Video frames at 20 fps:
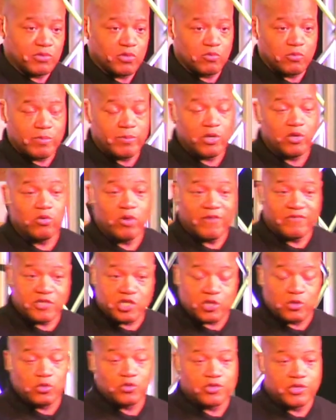the women who have
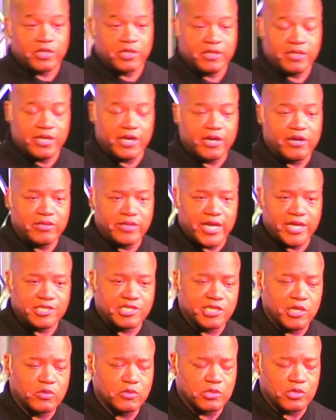children there in that
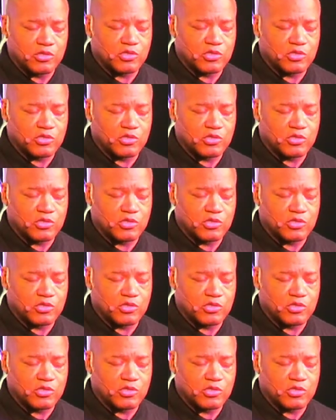shelter.